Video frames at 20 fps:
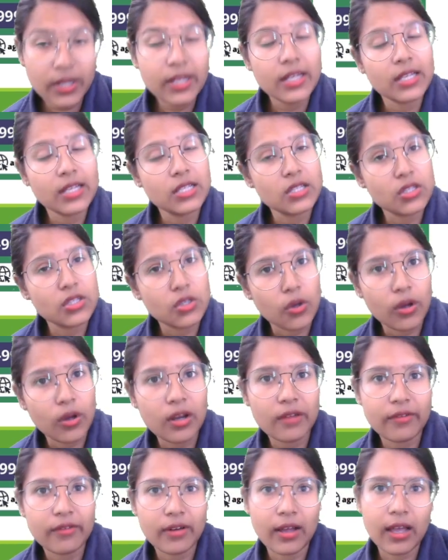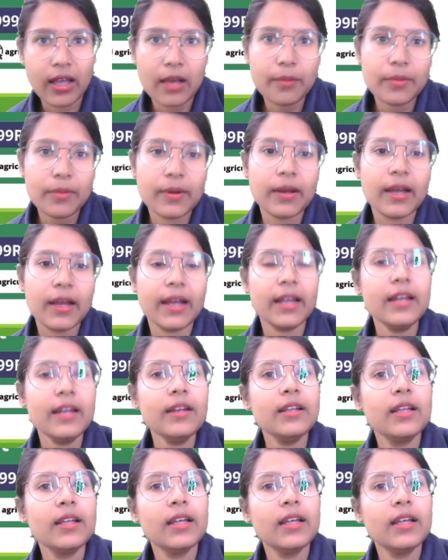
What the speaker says: install our app and